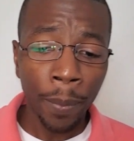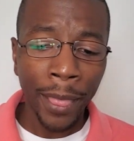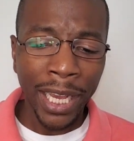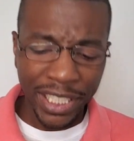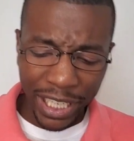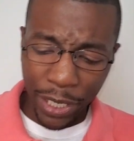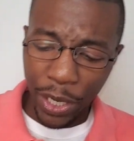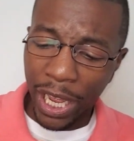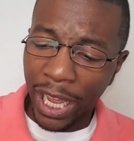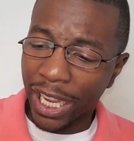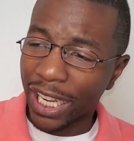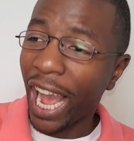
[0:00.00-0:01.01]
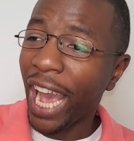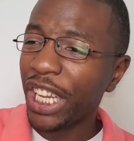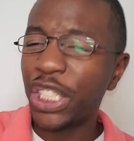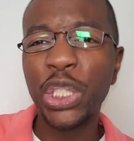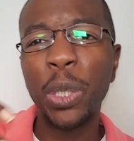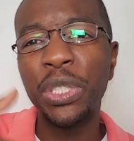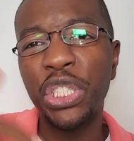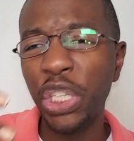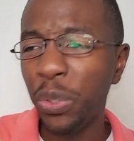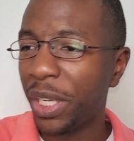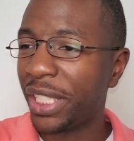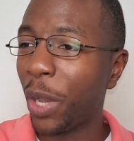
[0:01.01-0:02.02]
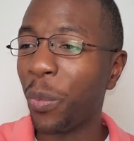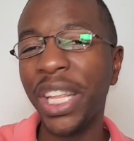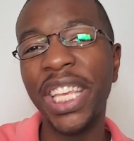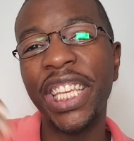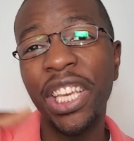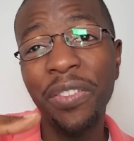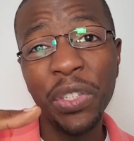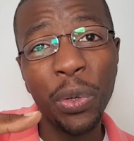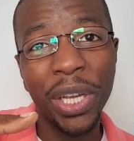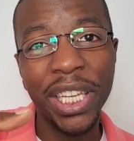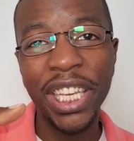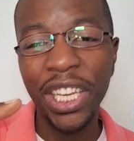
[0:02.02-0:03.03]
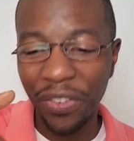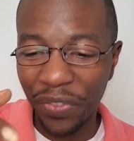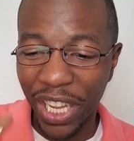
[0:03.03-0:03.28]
See, God is so generous that when he gives you a gift,